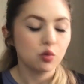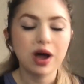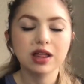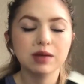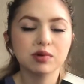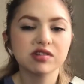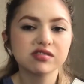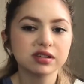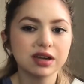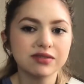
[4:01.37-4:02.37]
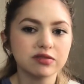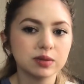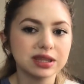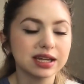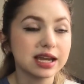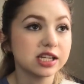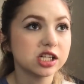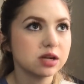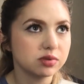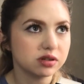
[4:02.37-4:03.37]
While I personally have never been like a
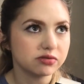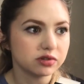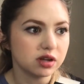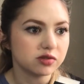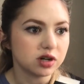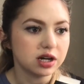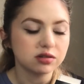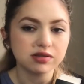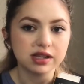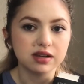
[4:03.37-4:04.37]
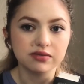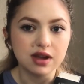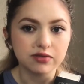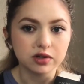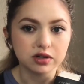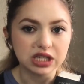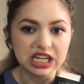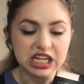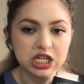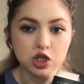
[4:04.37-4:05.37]
champion for love triangles and have never
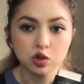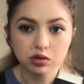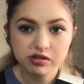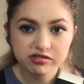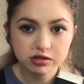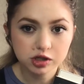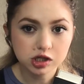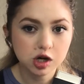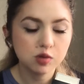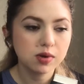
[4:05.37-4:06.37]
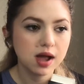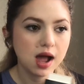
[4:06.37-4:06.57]
like endorsed the trope,